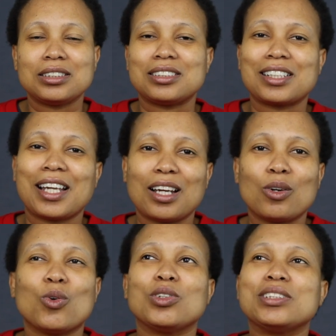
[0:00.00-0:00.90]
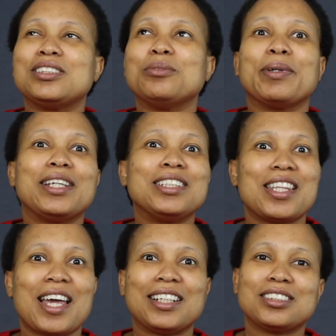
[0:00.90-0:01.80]
discuss or
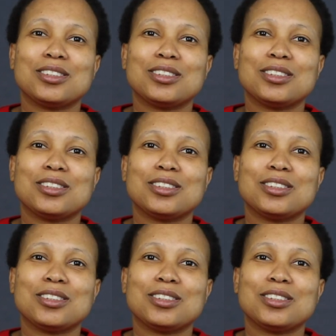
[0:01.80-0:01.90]
debate that.